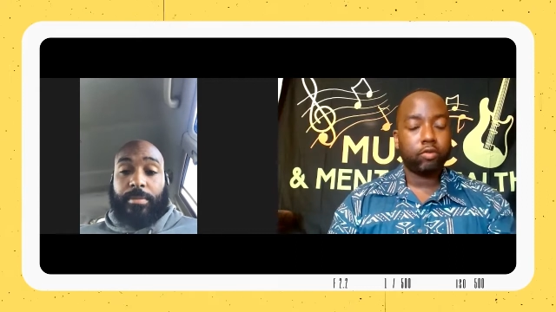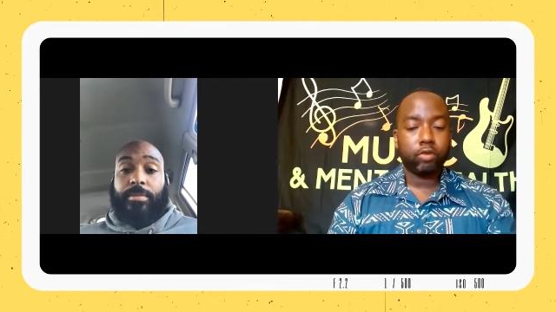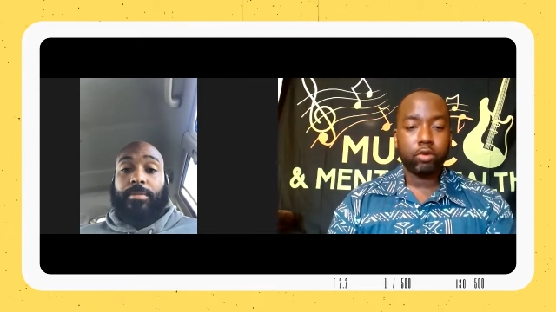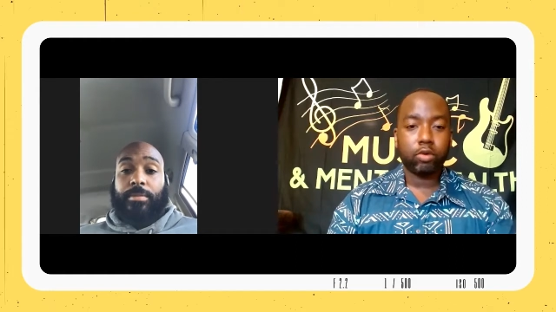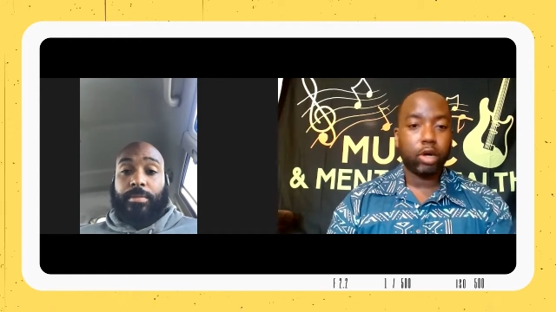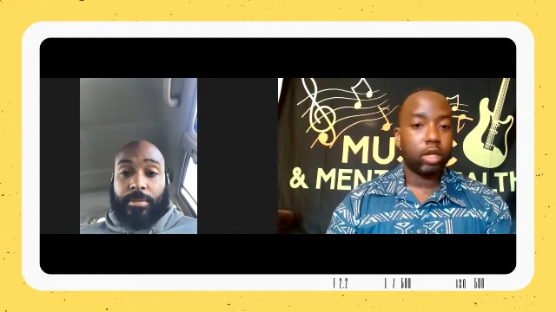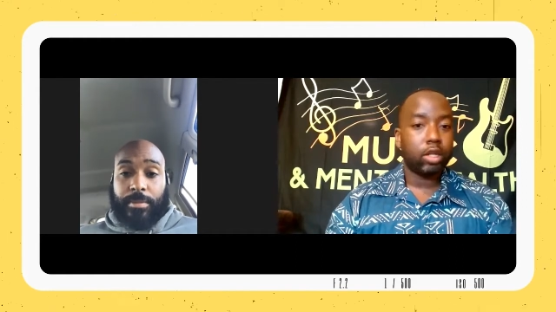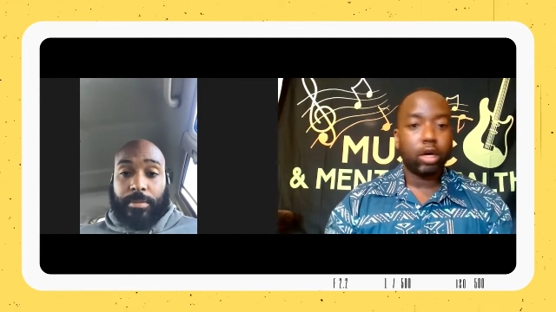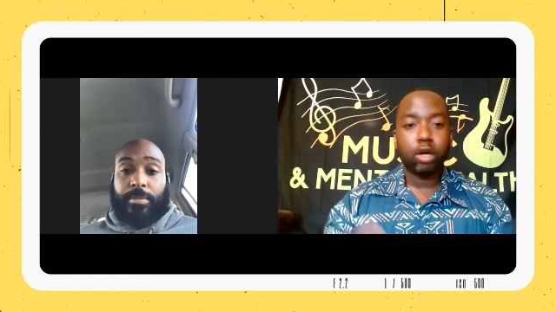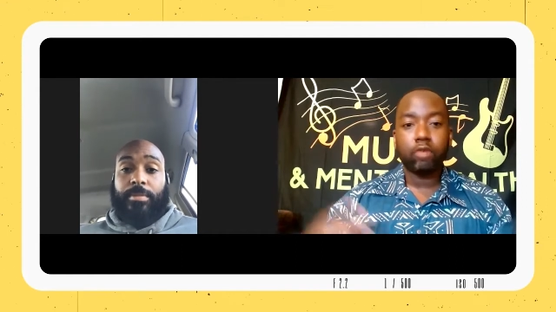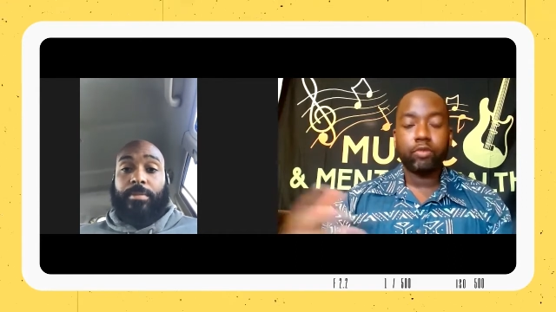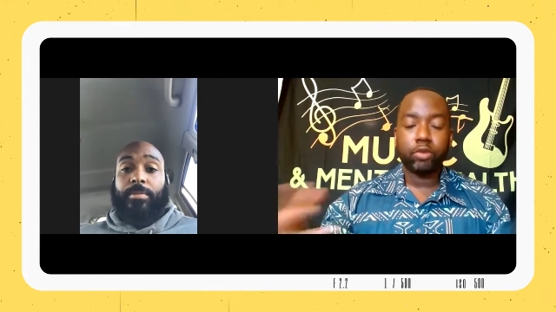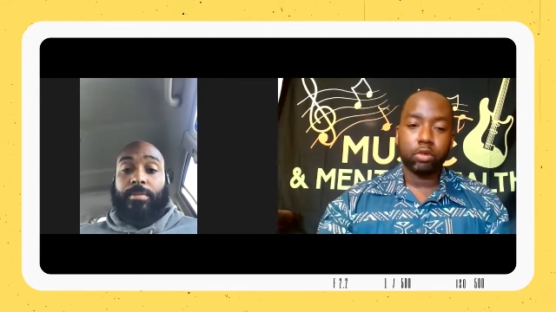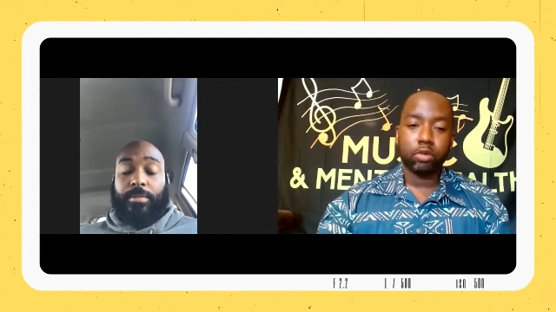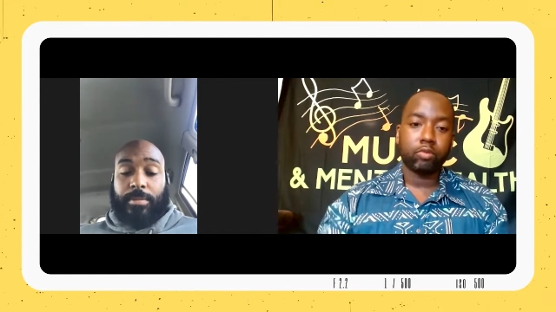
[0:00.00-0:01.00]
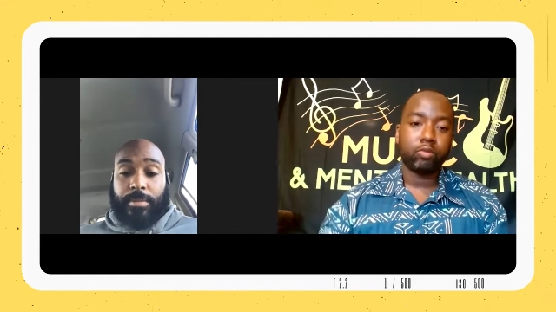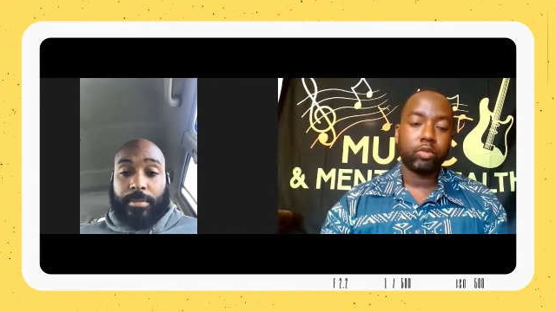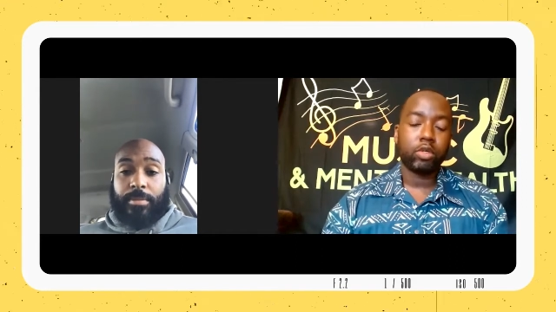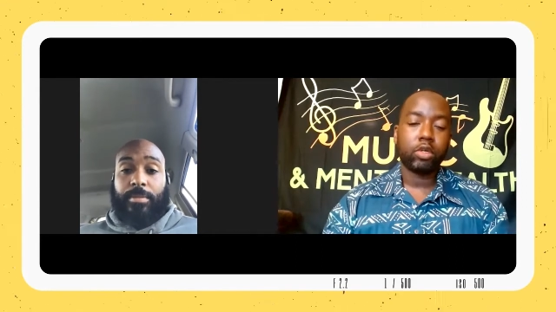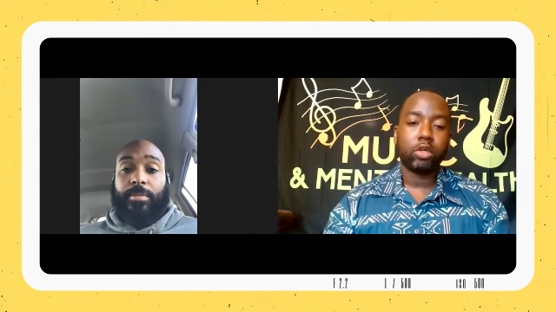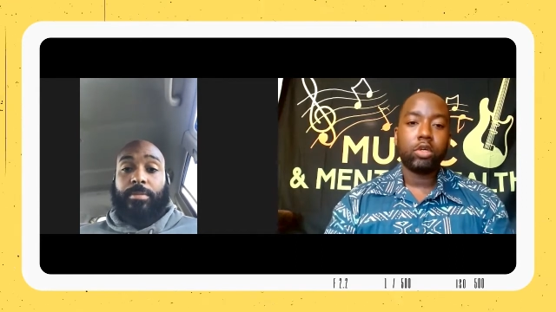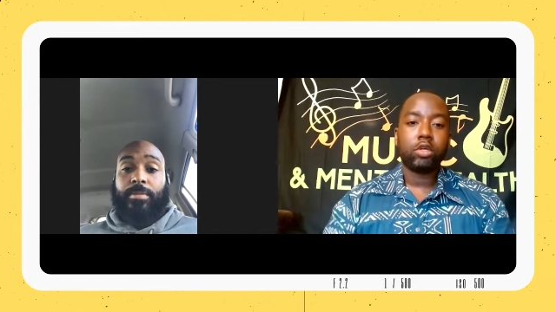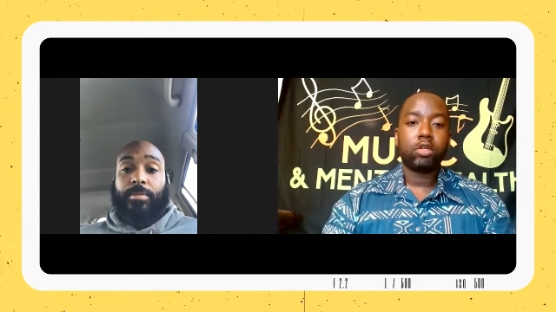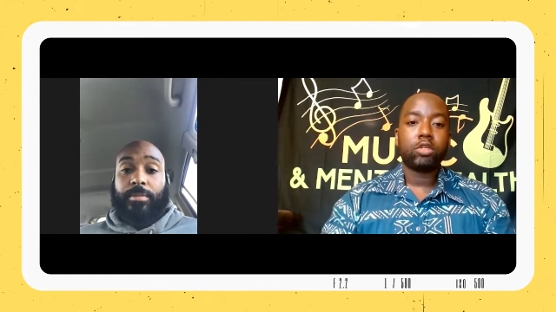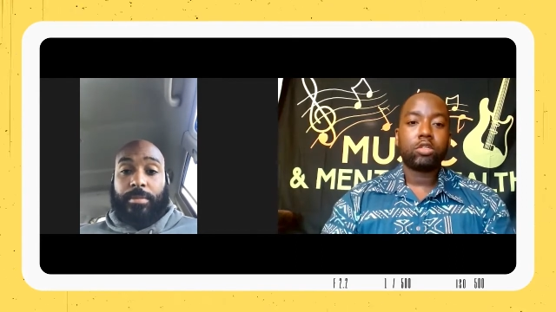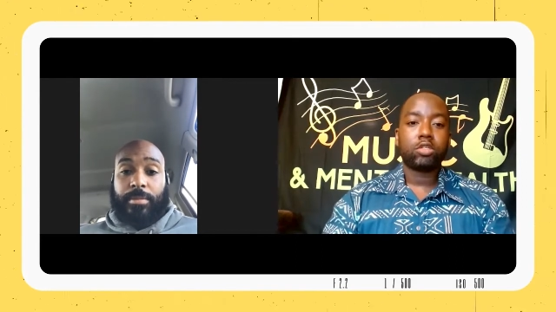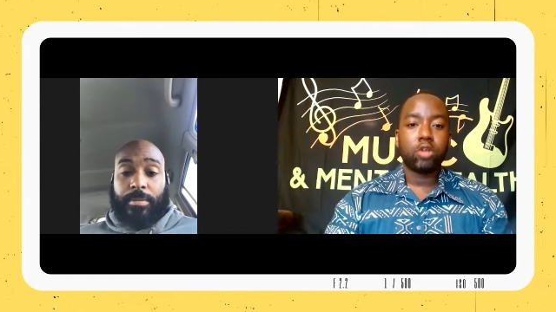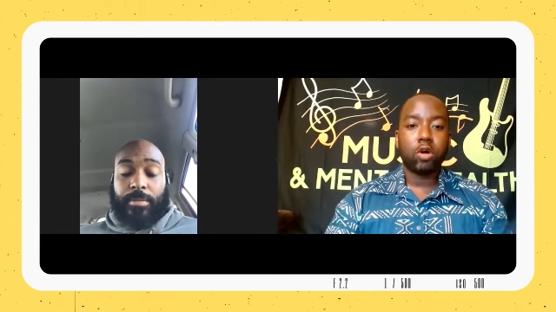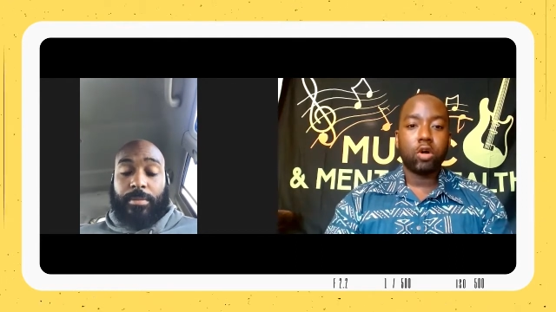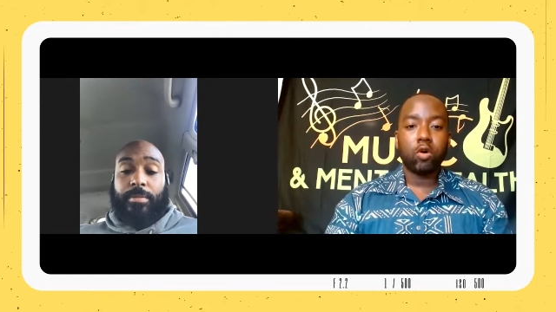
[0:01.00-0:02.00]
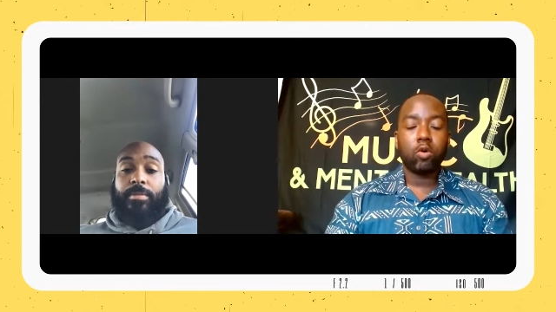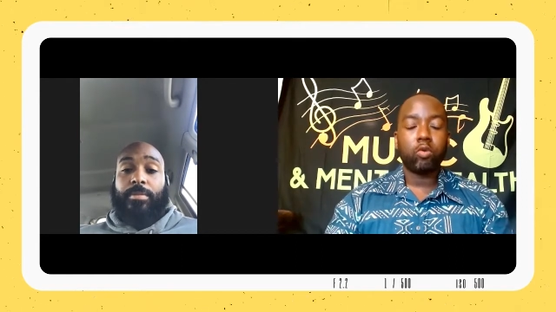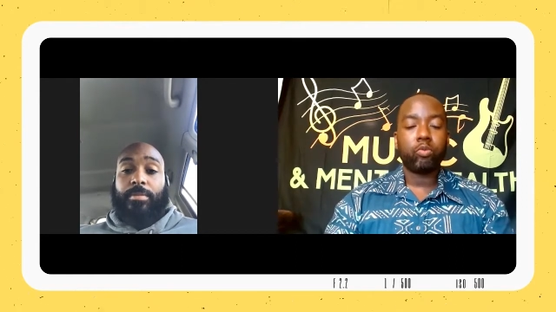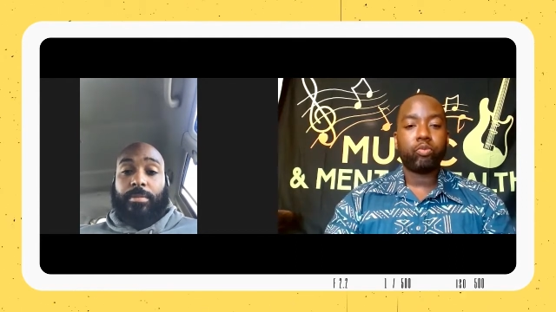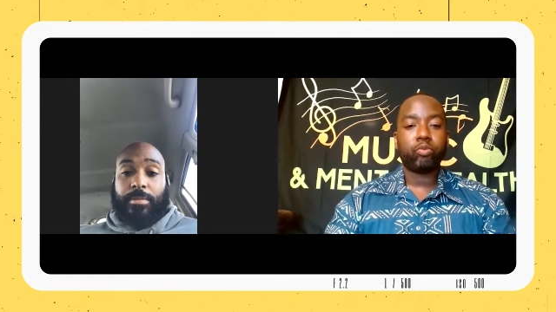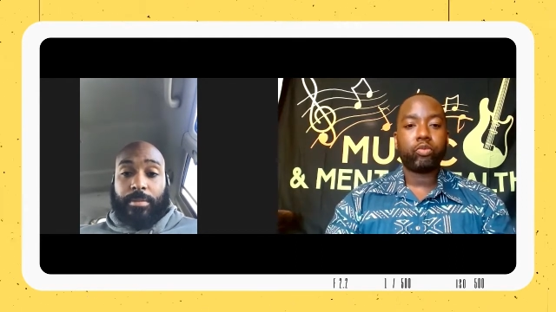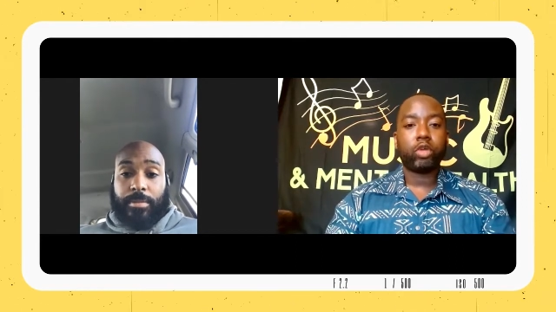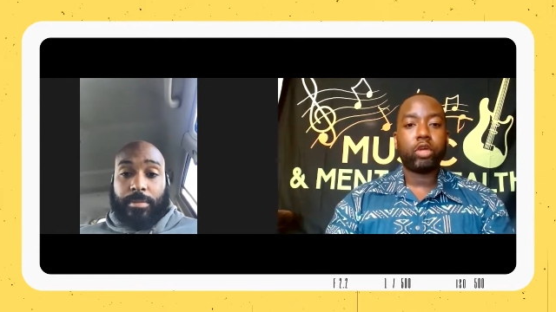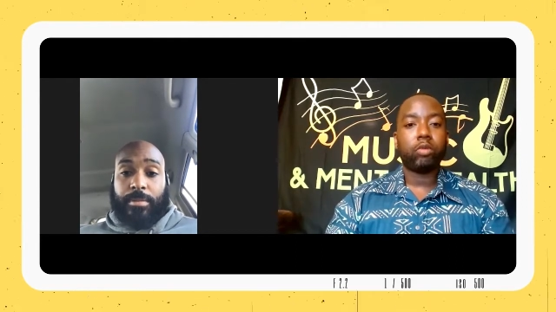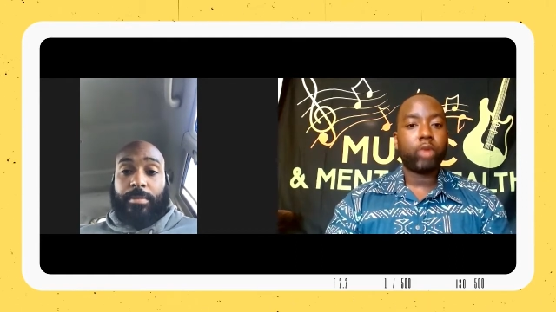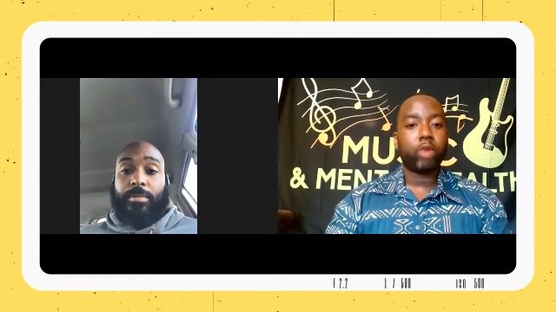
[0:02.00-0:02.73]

Speaker 1: of you. I love you. So in